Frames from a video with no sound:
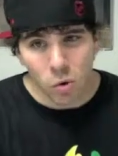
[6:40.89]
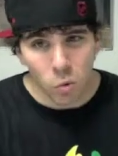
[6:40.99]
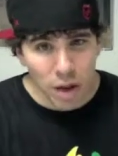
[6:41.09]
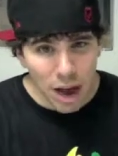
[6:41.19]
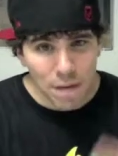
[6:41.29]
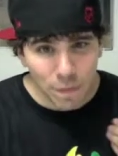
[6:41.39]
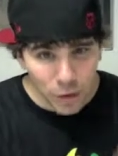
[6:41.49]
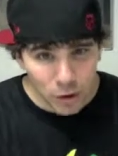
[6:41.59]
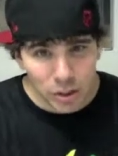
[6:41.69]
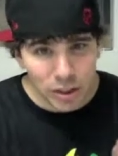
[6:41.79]
when I
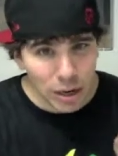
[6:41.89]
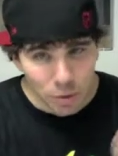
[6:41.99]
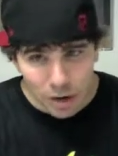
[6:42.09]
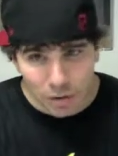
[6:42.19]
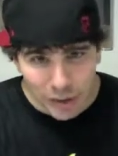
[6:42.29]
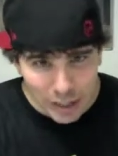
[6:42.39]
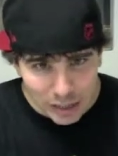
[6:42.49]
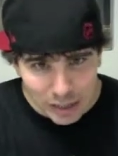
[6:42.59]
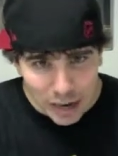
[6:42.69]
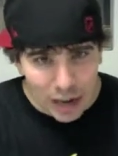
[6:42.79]
first say whatever I
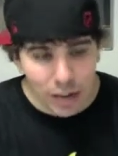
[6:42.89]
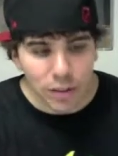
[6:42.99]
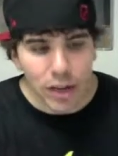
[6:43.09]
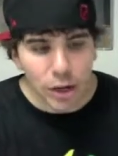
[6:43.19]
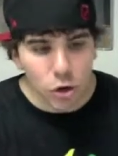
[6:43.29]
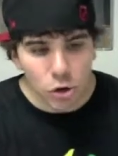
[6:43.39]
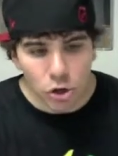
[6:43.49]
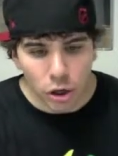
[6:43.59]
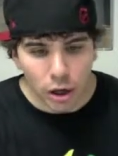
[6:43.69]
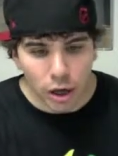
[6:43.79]
say, they
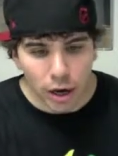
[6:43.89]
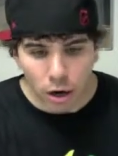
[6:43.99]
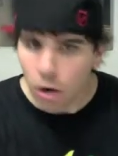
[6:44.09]
usually are like,